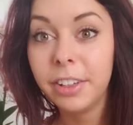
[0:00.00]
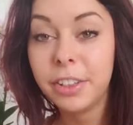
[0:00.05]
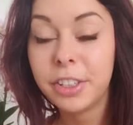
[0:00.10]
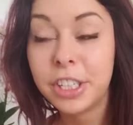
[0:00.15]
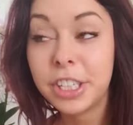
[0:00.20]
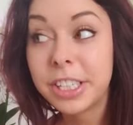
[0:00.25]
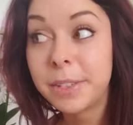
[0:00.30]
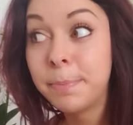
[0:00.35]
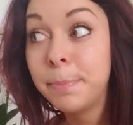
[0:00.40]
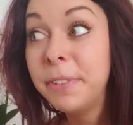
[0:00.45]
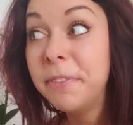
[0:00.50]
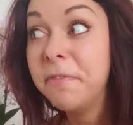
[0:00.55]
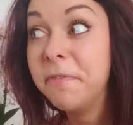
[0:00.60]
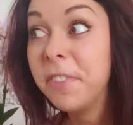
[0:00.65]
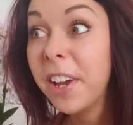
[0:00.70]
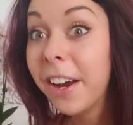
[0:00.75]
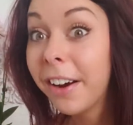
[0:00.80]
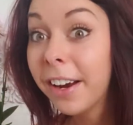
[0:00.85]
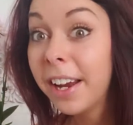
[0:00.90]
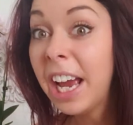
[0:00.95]
just be
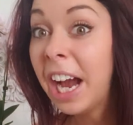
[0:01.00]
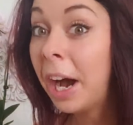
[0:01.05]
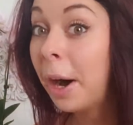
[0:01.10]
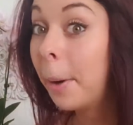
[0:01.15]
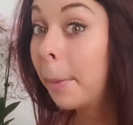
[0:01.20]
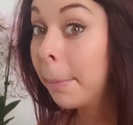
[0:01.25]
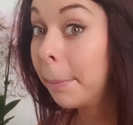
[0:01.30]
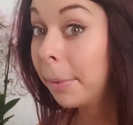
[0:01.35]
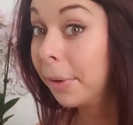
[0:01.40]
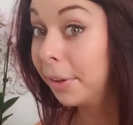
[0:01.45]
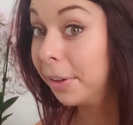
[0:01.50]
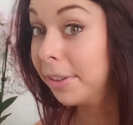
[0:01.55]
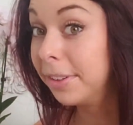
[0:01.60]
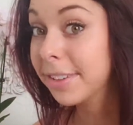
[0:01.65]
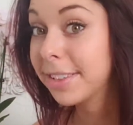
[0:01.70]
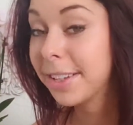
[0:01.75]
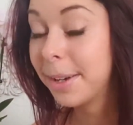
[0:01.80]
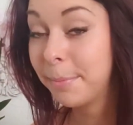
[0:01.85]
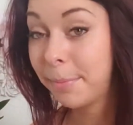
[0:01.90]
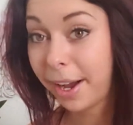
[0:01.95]
very
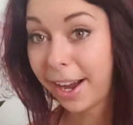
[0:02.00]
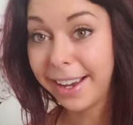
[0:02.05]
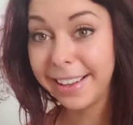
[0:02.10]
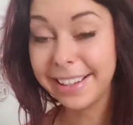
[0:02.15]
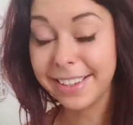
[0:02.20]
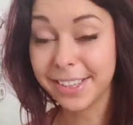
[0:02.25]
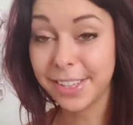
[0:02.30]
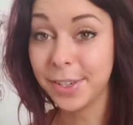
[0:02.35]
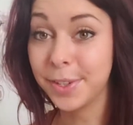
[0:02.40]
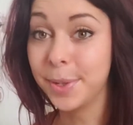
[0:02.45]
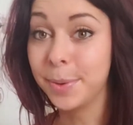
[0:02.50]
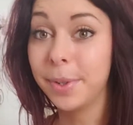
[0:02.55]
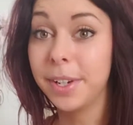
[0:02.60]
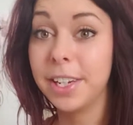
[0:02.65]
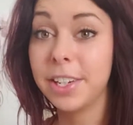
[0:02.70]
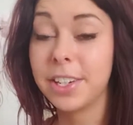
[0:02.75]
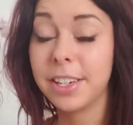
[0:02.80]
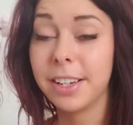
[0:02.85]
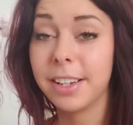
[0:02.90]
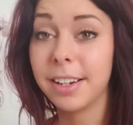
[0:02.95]
humbled by the
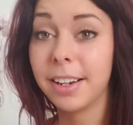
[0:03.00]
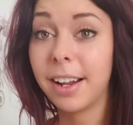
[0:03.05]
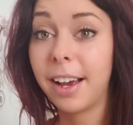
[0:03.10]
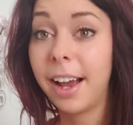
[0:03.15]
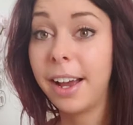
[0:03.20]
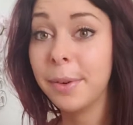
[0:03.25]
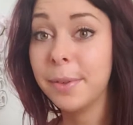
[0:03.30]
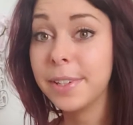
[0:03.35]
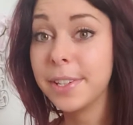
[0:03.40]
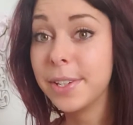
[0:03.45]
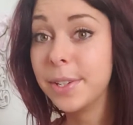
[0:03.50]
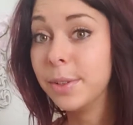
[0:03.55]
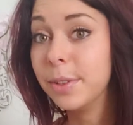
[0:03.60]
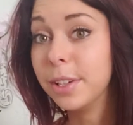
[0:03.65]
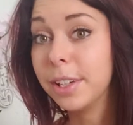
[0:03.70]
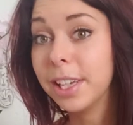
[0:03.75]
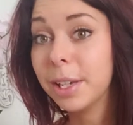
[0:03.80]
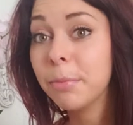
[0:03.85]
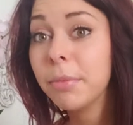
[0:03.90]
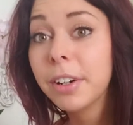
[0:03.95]
situation. I was
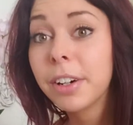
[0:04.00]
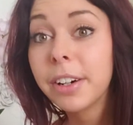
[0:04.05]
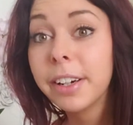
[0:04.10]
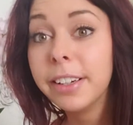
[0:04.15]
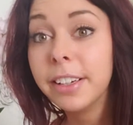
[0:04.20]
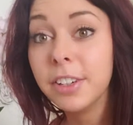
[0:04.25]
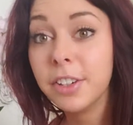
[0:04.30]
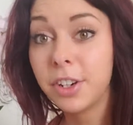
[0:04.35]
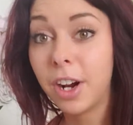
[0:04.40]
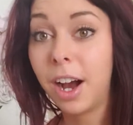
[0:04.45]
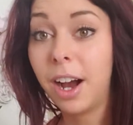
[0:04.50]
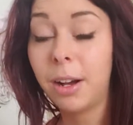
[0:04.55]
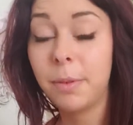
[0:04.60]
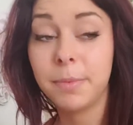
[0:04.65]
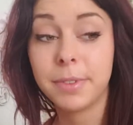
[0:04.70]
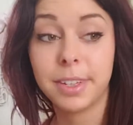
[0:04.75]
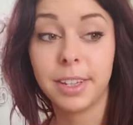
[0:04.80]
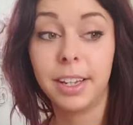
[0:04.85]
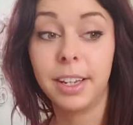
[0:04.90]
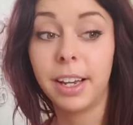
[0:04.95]
doing immigrant
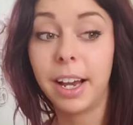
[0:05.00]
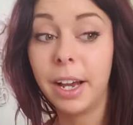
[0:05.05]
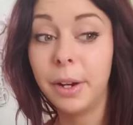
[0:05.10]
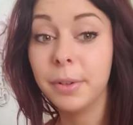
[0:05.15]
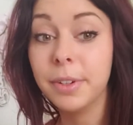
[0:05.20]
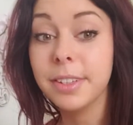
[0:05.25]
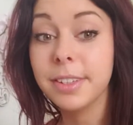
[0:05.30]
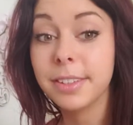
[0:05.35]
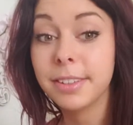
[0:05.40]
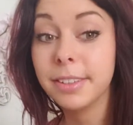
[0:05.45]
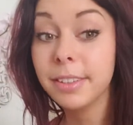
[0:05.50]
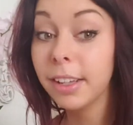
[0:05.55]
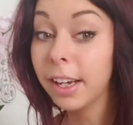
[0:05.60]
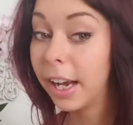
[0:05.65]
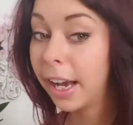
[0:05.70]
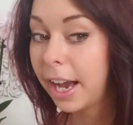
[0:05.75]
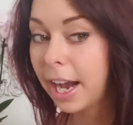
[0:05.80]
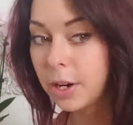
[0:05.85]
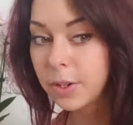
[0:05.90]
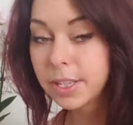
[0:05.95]
jobs. Like, I was a
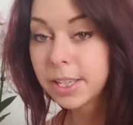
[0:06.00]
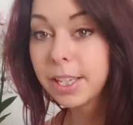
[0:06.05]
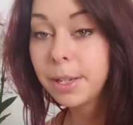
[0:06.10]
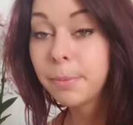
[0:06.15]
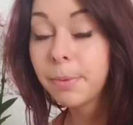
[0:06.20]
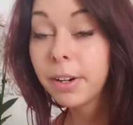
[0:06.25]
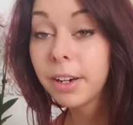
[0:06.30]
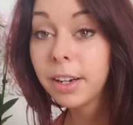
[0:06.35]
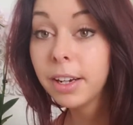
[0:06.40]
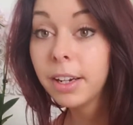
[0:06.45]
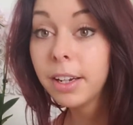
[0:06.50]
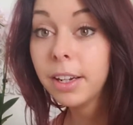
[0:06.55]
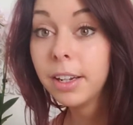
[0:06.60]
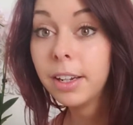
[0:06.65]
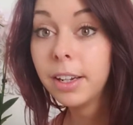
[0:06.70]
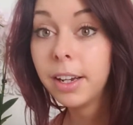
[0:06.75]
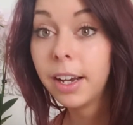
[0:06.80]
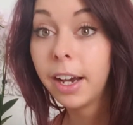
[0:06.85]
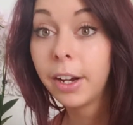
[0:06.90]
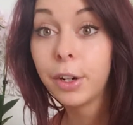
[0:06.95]
housekeeper
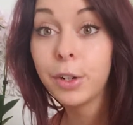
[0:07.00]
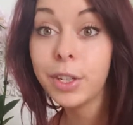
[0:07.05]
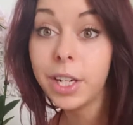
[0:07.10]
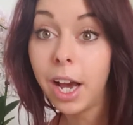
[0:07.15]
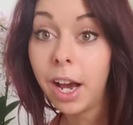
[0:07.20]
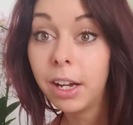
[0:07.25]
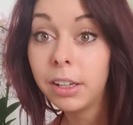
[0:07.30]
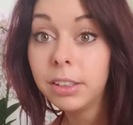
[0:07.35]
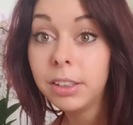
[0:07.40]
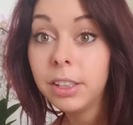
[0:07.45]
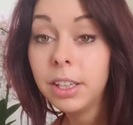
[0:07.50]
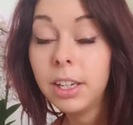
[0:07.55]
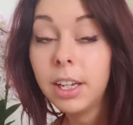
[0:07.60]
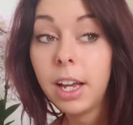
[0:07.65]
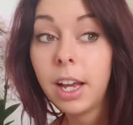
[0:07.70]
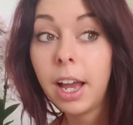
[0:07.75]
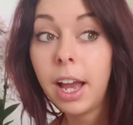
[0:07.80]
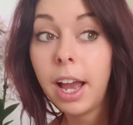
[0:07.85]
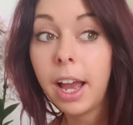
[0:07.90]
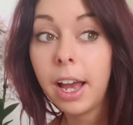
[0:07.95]
at a hotel,
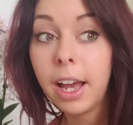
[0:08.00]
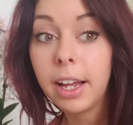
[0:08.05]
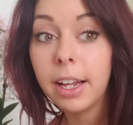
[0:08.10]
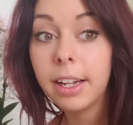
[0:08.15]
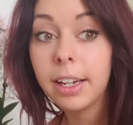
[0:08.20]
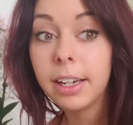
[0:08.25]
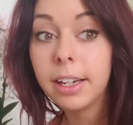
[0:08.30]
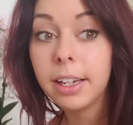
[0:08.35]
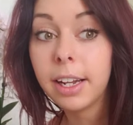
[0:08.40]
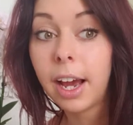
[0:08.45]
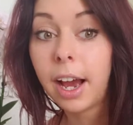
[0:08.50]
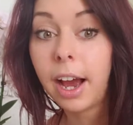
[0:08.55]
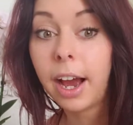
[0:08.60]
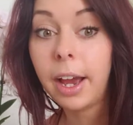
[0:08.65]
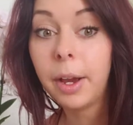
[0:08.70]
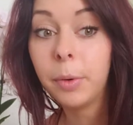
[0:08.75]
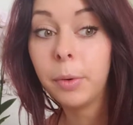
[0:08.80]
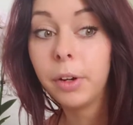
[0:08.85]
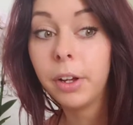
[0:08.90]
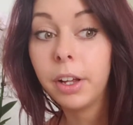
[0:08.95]
and
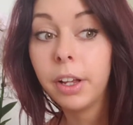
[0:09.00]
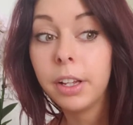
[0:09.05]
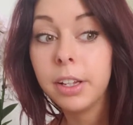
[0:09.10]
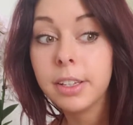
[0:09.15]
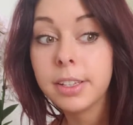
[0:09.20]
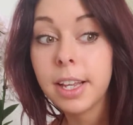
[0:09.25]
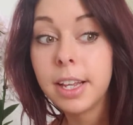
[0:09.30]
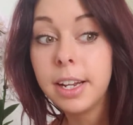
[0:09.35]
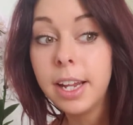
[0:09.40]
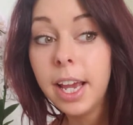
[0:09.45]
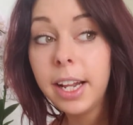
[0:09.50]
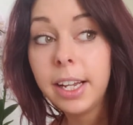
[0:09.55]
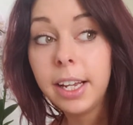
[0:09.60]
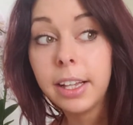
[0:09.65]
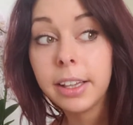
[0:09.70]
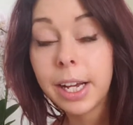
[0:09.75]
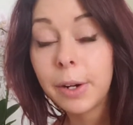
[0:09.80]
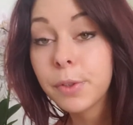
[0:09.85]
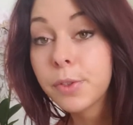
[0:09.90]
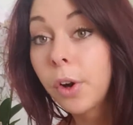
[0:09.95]
I was a nanny.
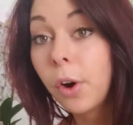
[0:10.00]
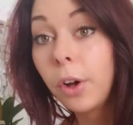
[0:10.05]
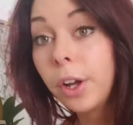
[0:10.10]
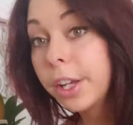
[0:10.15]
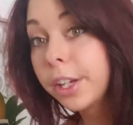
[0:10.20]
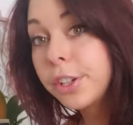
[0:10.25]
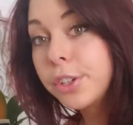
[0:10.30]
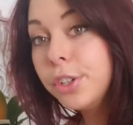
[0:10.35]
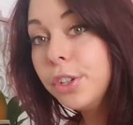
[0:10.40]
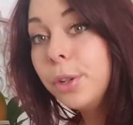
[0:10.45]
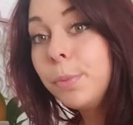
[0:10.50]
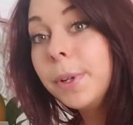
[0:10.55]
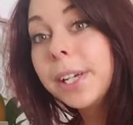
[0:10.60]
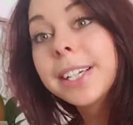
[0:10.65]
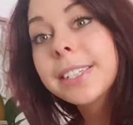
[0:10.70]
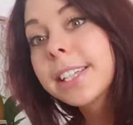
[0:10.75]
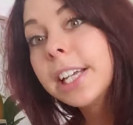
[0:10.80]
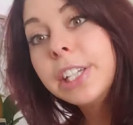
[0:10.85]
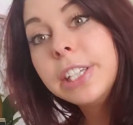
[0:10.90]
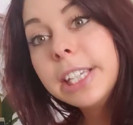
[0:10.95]
That was all I could do
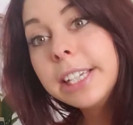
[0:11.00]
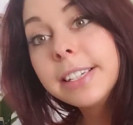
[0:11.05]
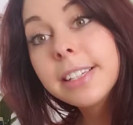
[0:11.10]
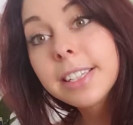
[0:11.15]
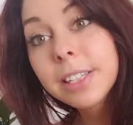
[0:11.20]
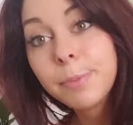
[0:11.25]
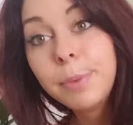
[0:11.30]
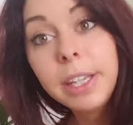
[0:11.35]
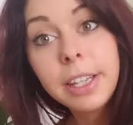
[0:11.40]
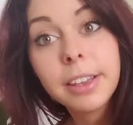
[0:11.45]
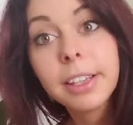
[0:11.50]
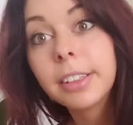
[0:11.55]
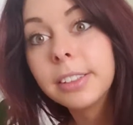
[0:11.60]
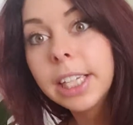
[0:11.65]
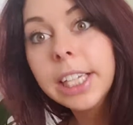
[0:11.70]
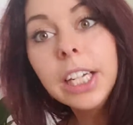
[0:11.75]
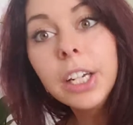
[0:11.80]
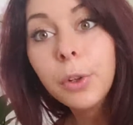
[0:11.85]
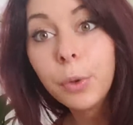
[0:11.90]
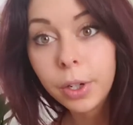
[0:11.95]
because I didn't speak the
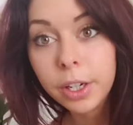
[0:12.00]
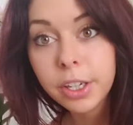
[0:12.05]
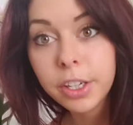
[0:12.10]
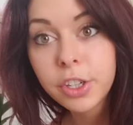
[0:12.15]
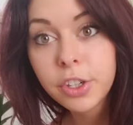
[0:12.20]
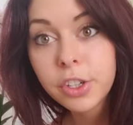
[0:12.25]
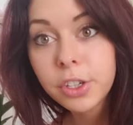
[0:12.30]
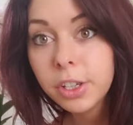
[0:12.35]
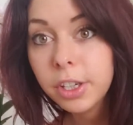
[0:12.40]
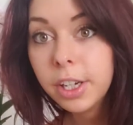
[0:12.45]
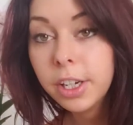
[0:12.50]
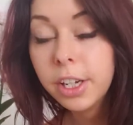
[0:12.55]
language.